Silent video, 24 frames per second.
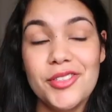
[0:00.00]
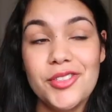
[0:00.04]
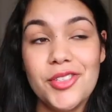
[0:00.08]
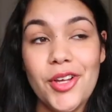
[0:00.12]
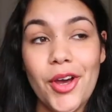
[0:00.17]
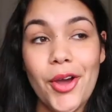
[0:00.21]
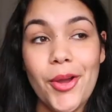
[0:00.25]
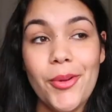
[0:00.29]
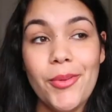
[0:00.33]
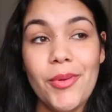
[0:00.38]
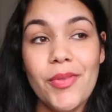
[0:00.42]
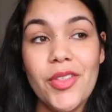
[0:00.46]

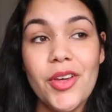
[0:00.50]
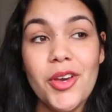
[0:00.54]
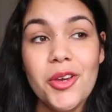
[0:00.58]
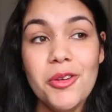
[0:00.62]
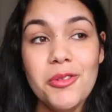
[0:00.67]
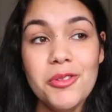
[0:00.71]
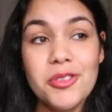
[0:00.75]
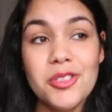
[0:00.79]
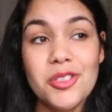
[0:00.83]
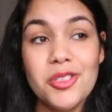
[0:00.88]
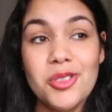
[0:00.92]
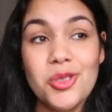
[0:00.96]
So
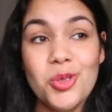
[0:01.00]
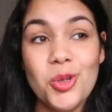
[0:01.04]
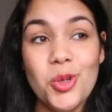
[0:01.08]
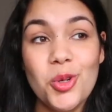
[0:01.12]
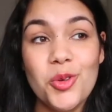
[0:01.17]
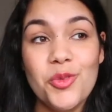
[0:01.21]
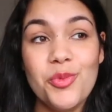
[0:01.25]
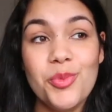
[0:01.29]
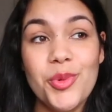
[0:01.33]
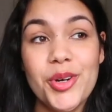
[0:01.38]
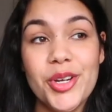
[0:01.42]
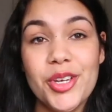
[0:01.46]
those are
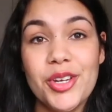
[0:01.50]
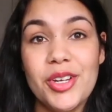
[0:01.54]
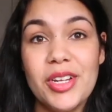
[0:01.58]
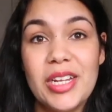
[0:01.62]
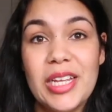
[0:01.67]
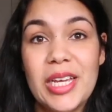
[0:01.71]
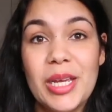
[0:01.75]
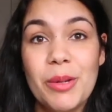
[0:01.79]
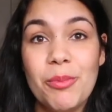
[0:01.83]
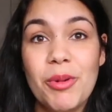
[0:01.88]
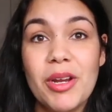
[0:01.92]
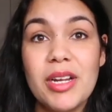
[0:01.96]
sort of my
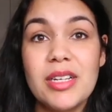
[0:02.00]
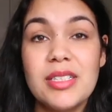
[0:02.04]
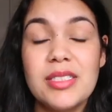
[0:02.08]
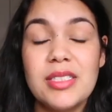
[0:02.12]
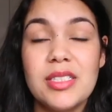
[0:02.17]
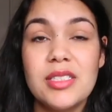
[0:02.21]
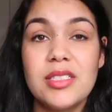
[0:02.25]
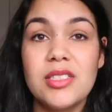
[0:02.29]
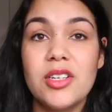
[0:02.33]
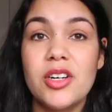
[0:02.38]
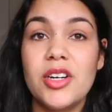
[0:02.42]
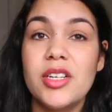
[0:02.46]
early
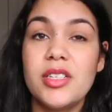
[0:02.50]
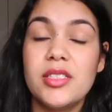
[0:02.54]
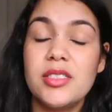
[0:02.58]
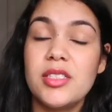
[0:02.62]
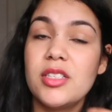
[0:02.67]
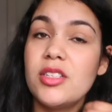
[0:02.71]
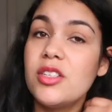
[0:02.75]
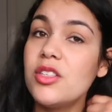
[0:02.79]
pregnancy signs.